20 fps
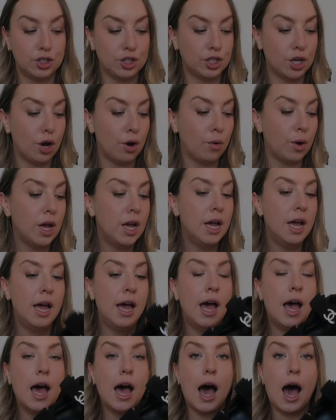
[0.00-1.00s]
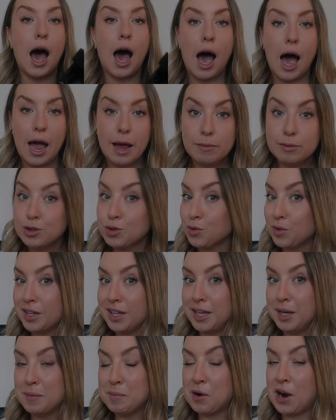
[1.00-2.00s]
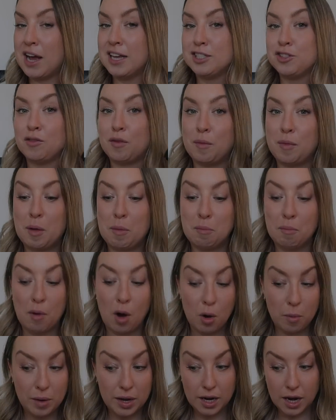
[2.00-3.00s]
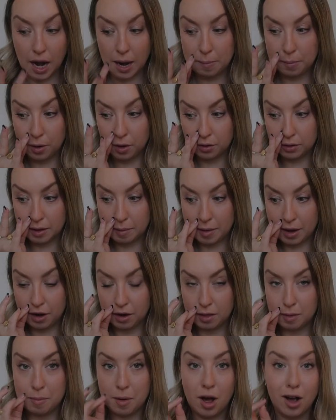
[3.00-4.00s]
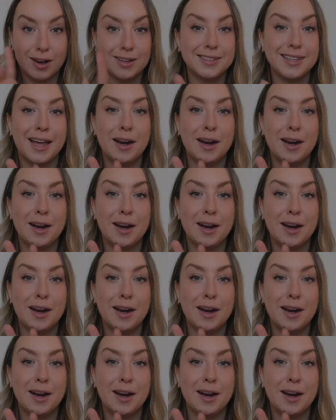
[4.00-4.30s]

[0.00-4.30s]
So I was really impressed from the moment I pulled them out of the box.